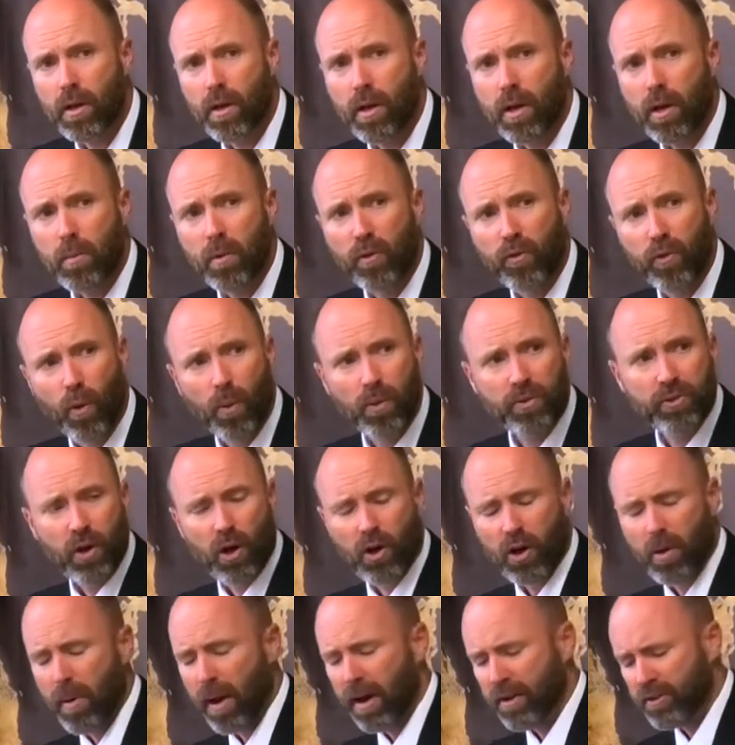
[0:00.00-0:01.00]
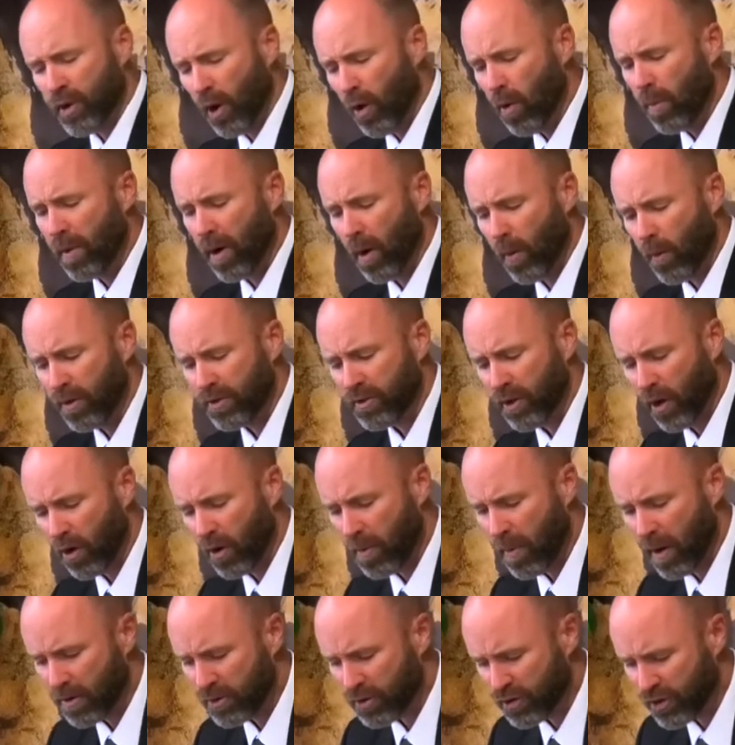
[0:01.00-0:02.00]
Before we talk about atonement, I want to talk
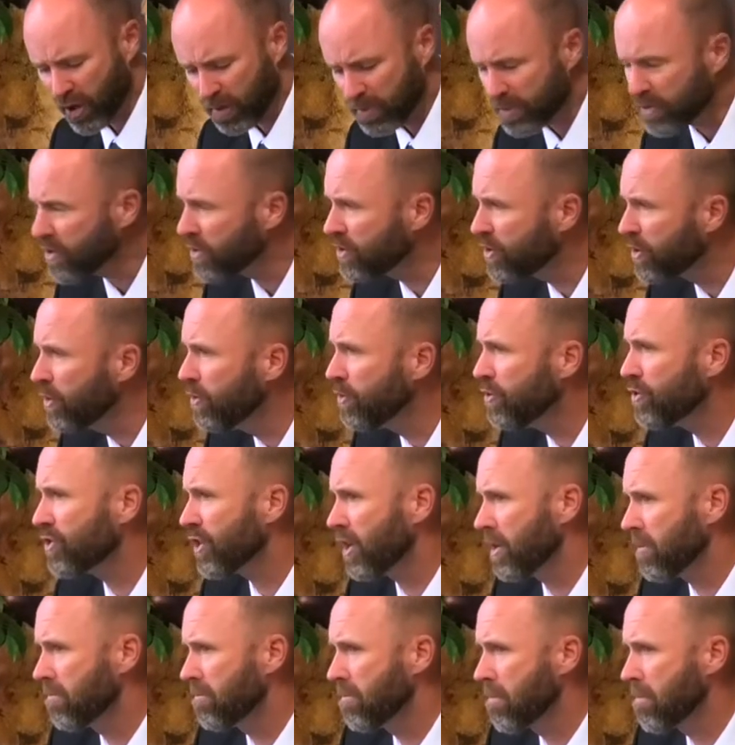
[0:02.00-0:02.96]
about substitution.